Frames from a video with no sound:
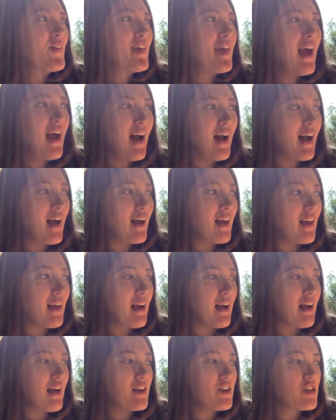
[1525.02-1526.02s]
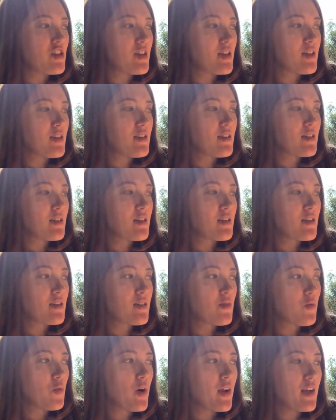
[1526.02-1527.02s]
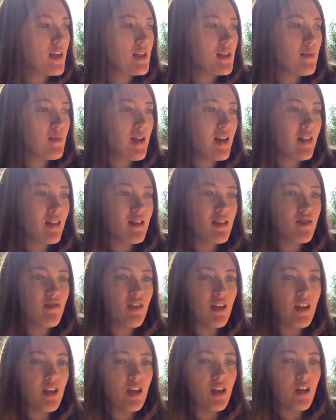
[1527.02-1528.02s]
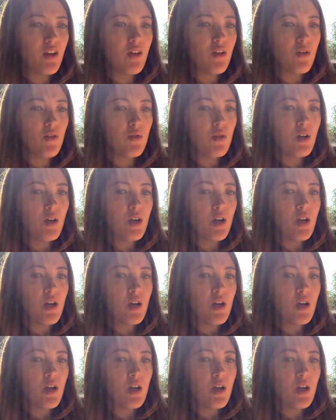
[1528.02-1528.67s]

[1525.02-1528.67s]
yeah, I just wanted to make this video